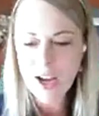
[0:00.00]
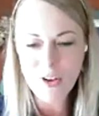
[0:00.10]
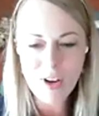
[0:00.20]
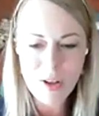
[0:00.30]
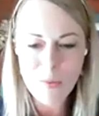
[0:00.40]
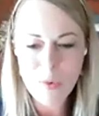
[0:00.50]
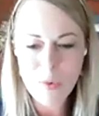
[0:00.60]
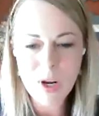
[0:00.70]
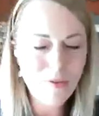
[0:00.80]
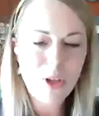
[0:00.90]
come down in
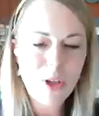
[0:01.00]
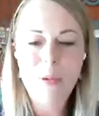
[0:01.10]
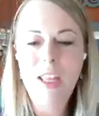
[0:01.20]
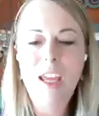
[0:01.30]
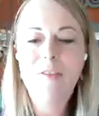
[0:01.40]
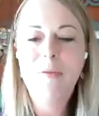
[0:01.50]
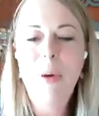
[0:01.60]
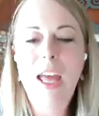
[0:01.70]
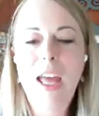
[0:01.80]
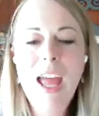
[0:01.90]
whatever you
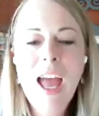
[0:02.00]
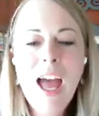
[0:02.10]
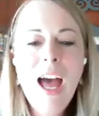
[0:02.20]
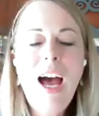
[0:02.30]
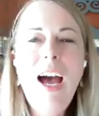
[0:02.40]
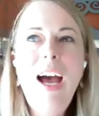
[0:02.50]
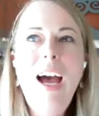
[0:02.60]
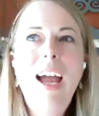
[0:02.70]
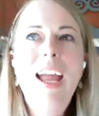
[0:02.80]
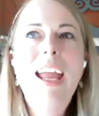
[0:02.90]
believe, but
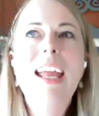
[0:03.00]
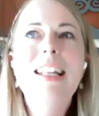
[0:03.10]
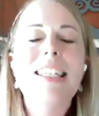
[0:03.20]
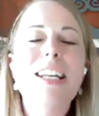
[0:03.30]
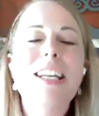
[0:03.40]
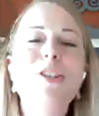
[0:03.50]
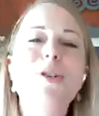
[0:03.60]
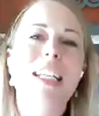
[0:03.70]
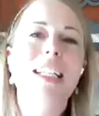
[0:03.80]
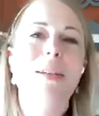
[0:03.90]
it's
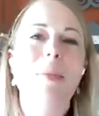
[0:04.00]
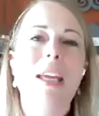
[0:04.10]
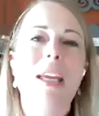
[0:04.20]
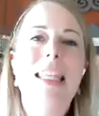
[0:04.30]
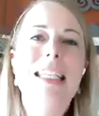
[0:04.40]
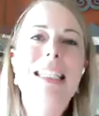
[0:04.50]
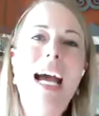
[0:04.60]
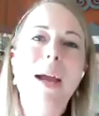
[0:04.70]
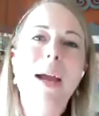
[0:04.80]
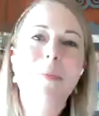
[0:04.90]
interesting to me the
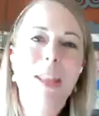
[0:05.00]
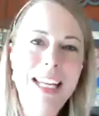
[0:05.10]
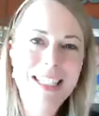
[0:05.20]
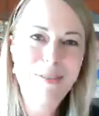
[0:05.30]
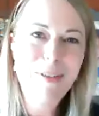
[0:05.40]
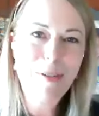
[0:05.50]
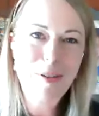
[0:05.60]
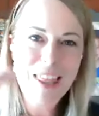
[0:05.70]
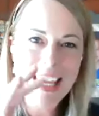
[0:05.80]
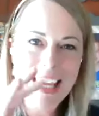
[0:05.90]
timeliness of
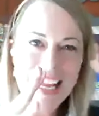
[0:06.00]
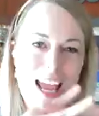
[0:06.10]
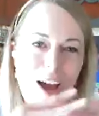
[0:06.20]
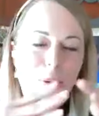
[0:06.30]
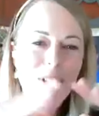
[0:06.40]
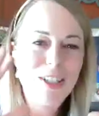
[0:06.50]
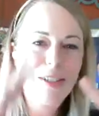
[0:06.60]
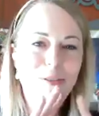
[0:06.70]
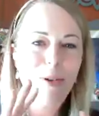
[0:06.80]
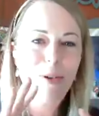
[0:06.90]
everything and how it
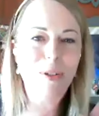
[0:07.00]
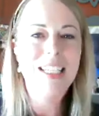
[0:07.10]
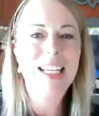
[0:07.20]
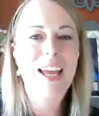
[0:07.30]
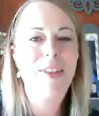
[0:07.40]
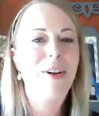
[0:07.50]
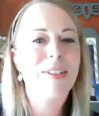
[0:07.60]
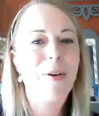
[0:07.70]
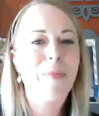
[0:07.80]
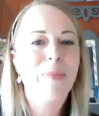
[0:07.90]
just folds
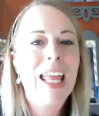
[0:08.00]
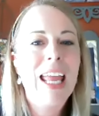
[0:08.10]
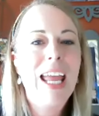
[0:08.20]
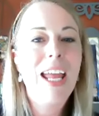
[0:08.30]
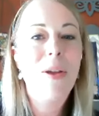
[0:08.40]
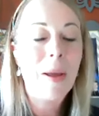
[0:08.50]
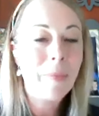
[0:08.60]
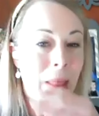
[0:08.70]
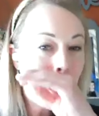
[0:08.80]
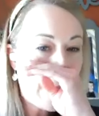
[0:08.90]
together. So,
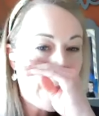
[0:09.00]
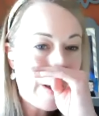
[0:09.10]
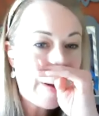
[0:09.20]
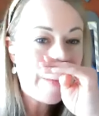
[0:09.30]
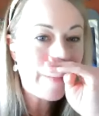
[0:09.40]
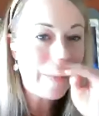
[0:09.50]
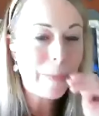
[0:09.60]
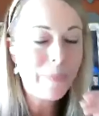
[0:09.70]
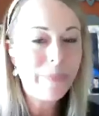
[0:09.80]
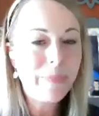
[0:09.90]
anyway,
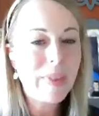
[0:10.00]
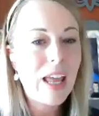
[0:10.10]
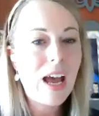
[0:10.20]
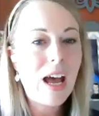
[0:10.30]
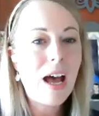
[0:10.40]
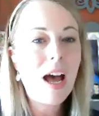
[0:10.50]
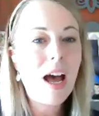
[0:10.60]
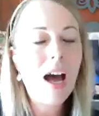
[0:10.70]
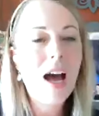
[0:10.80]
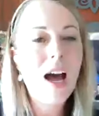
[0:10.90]
um,
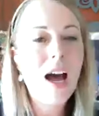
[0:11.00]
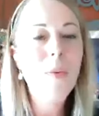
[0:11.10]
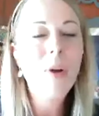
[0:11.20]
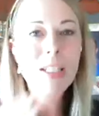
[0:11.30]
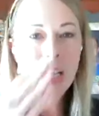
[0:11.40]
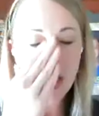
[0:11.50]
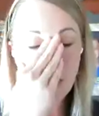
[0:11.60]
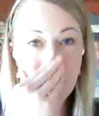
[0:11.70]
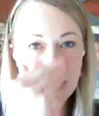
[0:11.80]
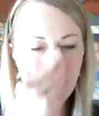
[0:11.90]
I want to talk
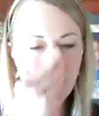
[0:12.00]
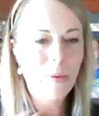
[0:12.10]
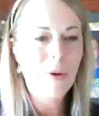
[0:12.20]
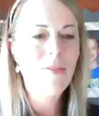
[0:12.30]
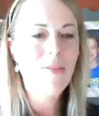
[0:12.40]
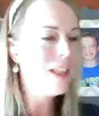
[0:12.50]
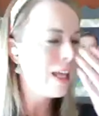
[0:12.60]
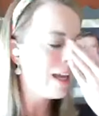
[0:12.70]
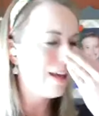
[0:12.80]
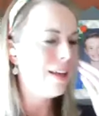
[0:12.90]
about mindset really quick. I
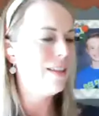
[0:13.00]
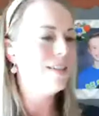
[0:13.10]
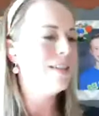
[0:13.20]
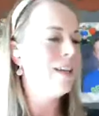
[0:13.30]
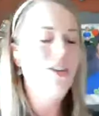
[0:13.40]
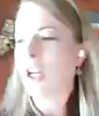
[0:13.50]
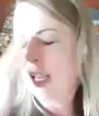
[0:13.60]
feel like the sun is